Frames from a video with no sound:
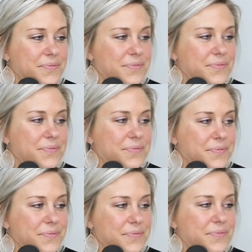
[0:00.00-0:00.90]

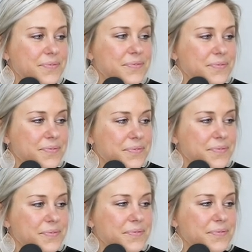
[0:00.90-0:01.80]

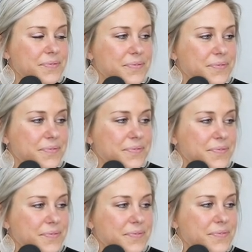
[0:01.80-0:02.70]

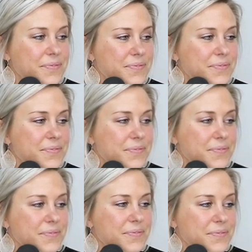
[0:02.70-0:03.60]

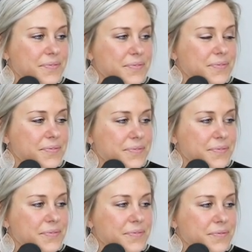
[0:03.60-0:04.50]

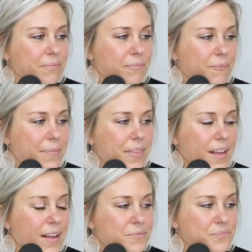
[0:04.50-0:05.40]

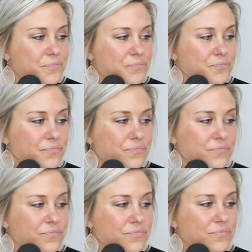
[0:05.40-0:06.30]

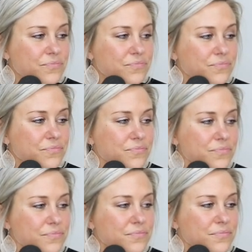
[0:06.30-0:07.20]

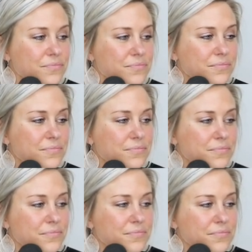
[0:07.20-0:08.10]
[no speech]